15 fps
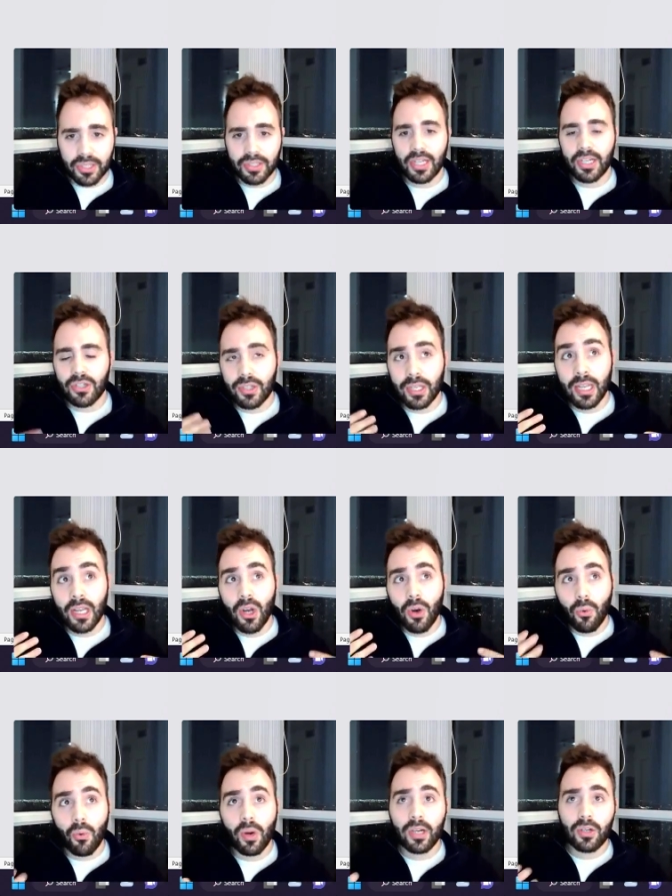essentially
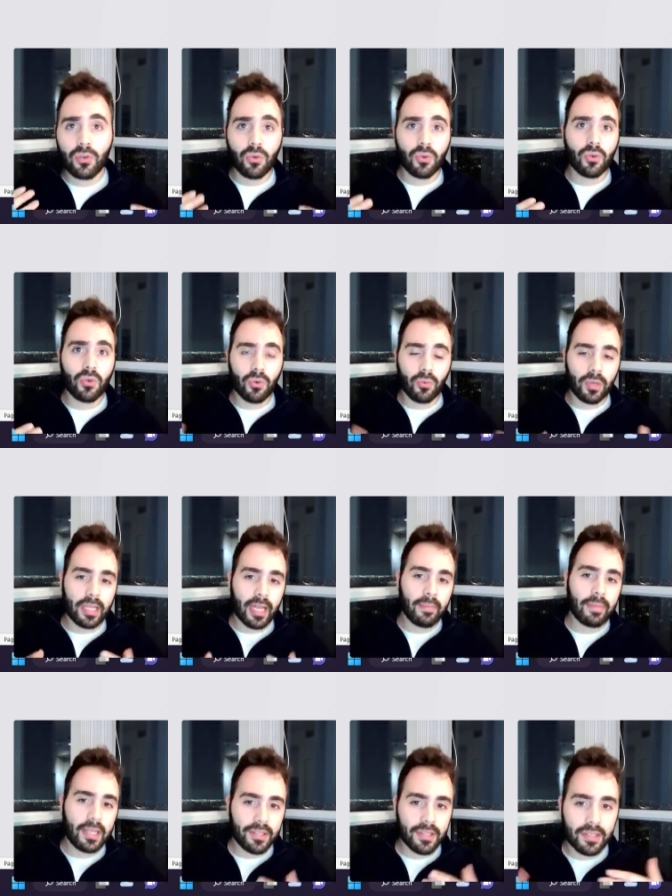what that
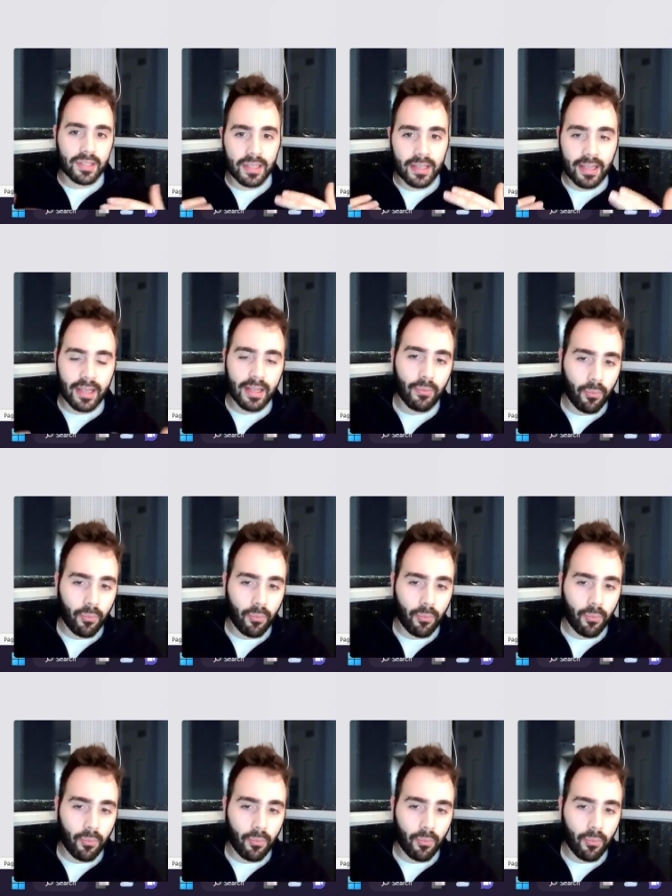means is